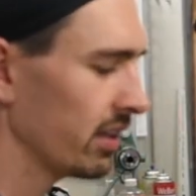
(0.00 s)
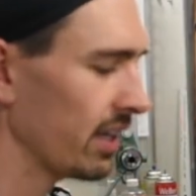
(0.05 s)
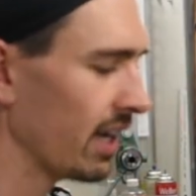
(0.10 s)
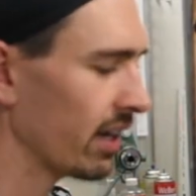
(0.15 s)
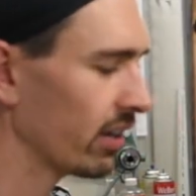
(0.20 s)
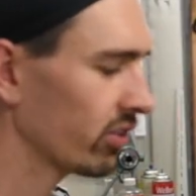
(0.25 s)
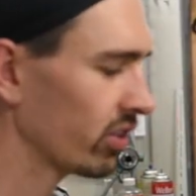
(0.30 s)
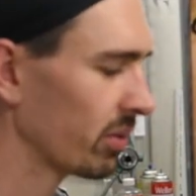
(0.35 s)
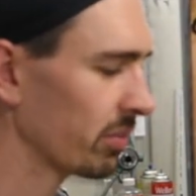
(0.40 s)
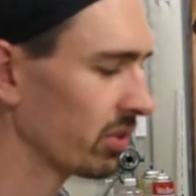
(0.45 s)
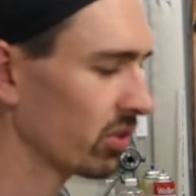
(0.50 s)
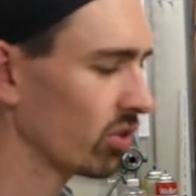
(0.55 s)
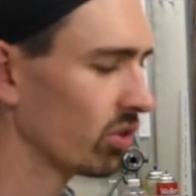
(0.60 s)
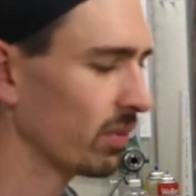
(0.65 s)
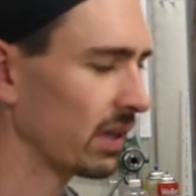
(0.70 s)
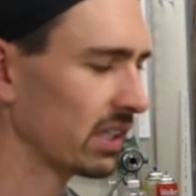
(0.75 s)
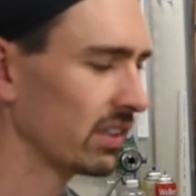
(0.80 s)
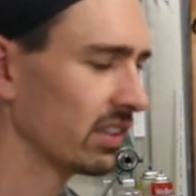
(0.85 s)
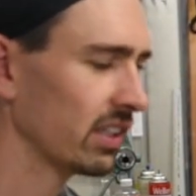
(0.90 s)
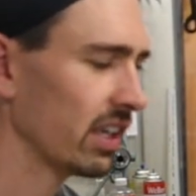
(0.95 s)
Now our Trumpet's all
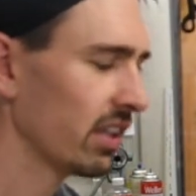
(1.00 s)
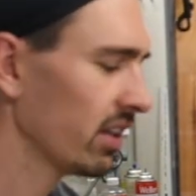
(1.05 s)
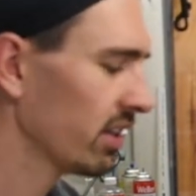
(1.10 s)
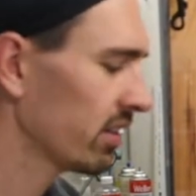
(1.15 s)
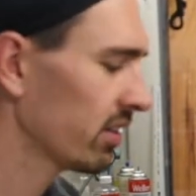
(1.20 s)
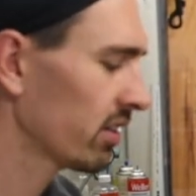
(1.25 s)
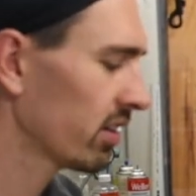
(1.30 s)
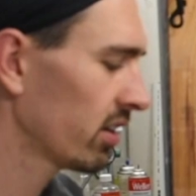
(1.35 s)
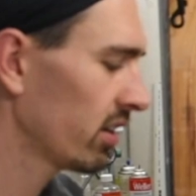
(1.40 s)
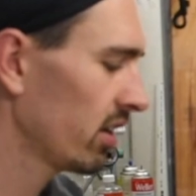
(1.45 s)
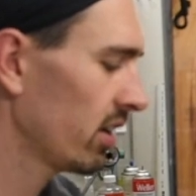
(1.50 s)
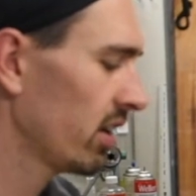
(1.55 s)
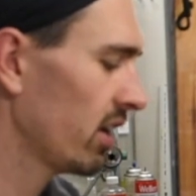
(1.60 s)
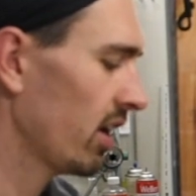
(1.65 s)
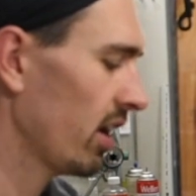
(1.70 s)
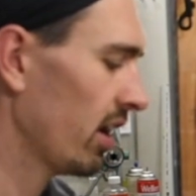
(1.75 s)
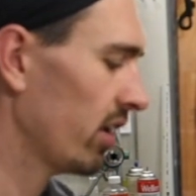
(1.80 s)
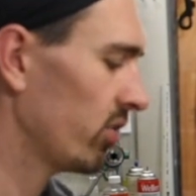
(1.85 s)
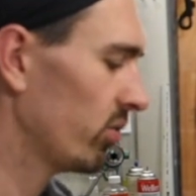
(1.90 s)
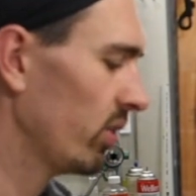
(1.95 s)
back together
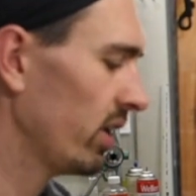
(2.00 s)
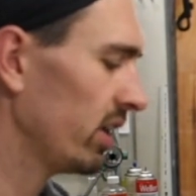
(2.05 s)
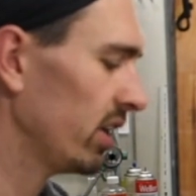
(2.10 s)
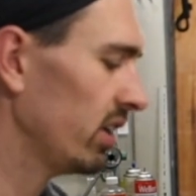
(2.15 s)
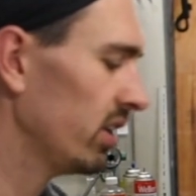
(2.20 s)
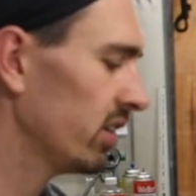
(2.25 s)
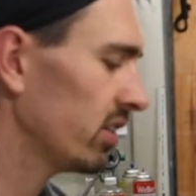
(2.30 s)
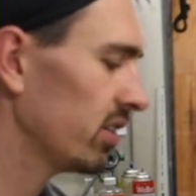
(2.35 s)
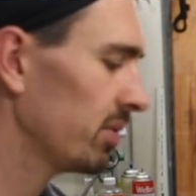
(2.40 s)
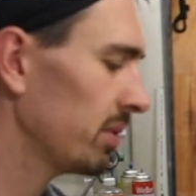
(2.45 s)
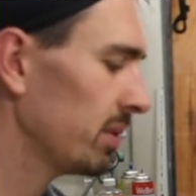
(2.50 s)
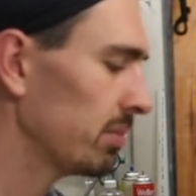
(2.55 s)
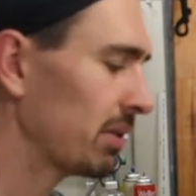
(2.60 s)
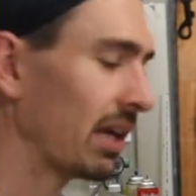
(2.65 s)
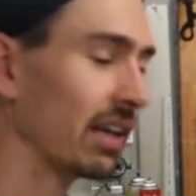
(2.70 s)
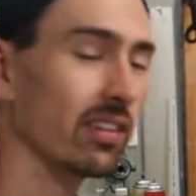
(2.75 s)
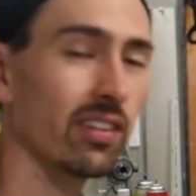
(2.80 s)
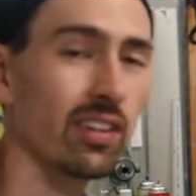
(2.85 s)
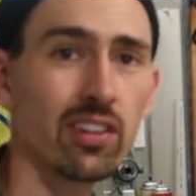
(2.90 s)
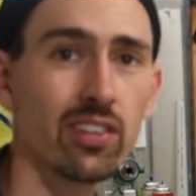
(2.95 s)
and ready to be
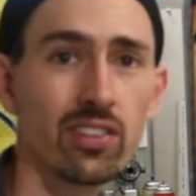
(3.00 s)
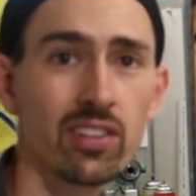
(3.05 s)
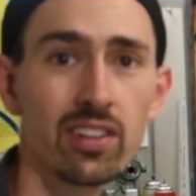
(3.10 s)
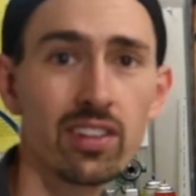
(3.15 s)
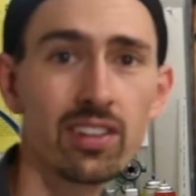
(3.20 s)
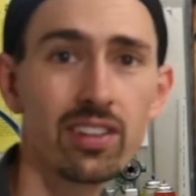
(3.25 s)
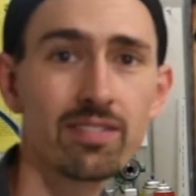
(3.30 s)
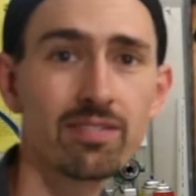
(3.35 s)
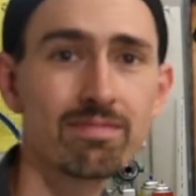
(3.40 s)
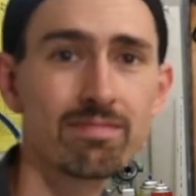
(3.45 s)
play tested.